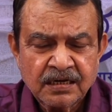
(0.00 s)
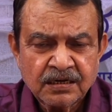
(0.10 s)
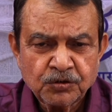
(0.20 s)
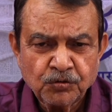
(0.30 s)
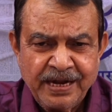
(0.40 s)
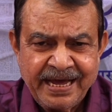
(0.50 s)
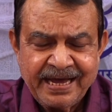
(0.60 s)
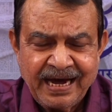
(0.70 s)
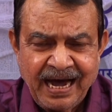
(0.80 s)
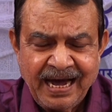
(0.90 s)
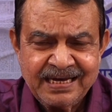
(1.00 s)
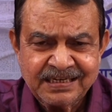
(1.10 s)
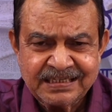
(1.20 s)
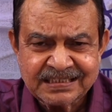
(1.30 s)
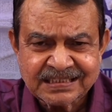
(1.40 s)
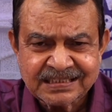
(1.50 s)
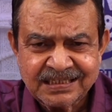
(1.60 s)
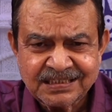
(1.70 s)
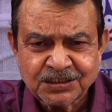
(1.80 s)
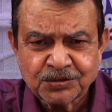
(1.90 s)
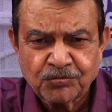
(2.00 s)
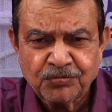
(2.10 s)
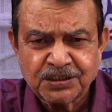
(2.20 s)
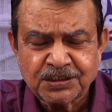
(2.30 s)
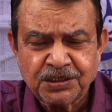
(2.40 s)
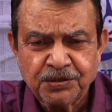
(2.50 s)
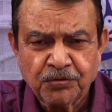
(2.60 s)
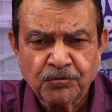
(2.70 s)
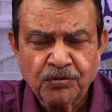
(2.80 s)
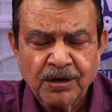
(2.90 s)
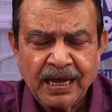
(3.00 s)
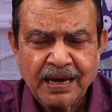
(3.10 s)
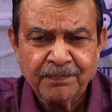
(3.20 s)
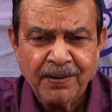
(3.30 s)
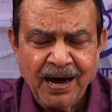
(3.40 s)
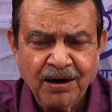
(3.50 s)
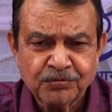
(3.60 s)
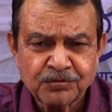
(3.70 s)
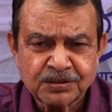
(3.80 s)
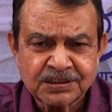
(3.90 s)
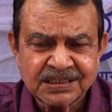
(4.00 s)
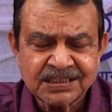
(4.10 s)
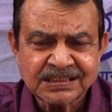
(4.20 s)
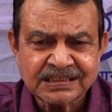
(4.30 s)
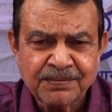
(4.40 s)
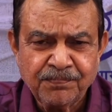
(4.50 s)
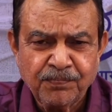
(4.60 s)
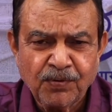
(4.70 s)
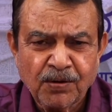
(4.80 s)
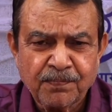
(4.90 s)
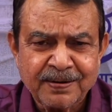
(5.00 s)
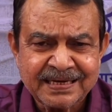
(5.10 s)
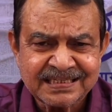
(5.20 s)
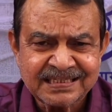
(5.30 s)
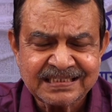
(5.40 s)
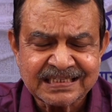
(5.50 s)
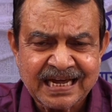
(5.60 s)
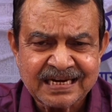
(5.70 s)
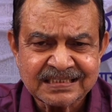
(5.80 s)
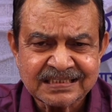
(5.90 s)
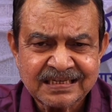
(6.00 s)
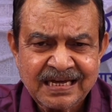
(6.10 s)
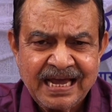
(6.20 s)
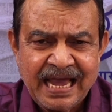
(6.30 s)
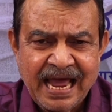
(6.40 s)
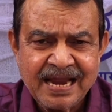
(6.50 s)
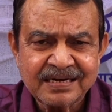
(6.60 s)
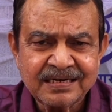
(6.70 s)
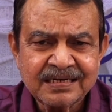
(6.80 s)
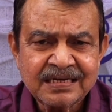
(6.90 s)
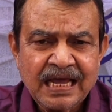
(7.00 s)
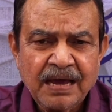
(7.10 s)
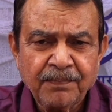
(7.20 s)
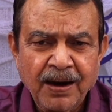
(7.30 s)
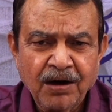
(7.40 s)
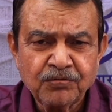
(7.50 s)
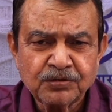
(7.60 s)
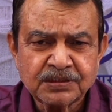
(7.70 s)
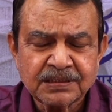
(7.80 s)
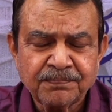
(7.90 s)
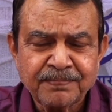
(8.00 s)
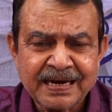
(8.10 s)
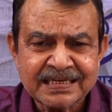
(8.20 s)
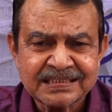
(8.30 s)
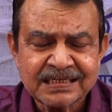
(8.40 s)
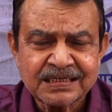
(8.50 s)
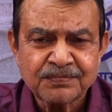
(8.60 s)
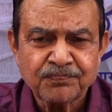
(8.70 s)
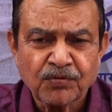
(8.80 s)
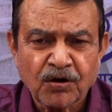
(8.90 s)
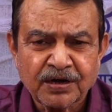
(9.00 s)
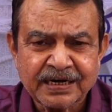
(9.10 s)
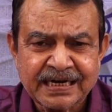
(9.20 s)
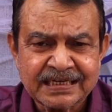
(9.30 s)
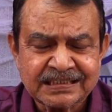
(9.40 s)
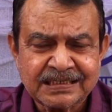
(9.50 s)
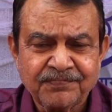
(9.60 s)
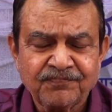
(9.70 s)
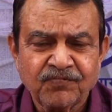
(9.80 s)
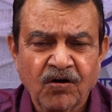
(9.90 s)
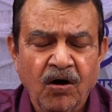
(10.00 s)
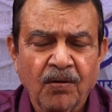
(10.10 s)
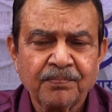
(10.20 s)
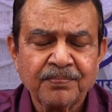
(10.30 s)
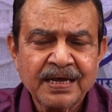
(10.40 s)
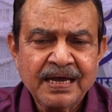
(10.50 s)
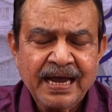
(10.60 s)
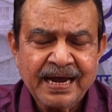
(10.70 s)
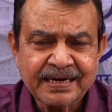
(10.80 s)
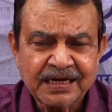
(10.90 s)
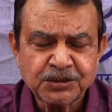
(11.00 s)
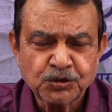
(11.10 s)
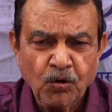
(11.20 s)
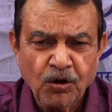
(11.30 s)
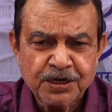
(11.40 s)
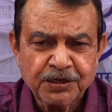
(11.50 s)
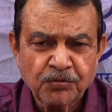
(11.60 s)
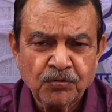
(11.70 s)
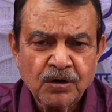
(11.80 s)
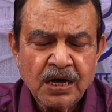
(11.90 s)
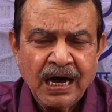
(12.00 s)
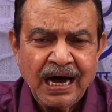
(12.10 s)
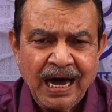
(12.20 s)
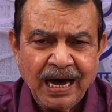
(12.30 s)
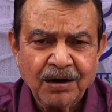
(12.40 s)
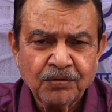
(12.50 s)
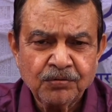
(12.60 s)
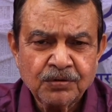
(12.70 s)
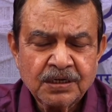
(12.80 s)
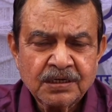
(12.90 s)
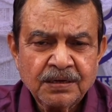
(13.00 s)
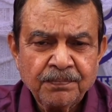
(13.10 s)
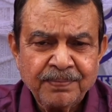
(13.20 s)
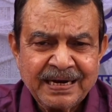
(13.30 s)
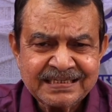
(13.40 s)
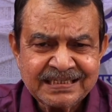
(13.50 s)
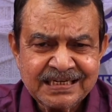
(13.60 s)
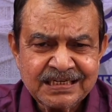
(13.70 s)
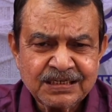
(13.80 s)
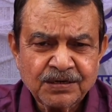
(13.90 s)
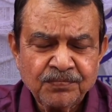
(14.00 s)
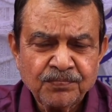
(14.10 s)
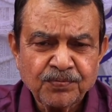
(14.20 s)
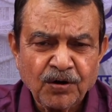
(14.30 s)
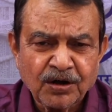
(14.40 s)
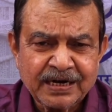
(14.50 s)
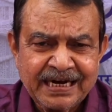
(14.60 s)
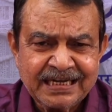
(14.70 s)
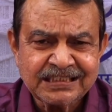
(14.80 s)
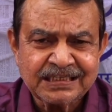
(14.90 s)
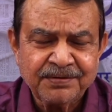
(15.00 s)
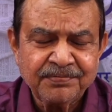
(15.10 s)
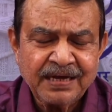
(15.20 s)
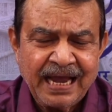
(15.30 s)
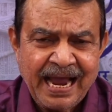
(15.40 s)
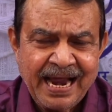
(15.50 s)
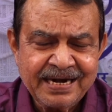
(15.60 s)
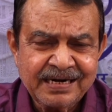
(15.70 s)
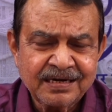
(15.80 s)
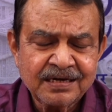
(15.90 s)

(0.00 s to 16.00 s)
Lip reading: today I discussed with you about the simple present tense and about the present progressive form. And I told you how present progressive and